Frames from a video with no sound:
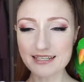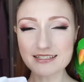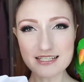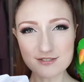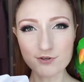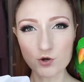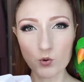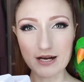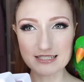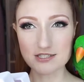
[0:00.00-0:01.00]
It does feel
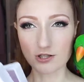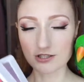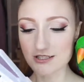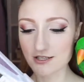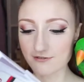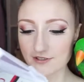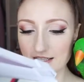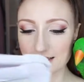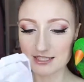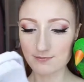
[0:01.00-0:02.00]
quite solid, so I feel
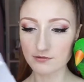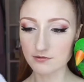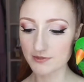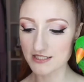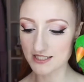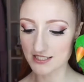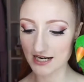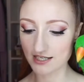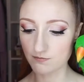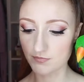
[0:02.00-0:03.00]
like it's probably
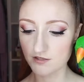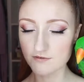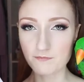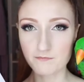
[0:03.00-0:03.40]
sustained a bit of a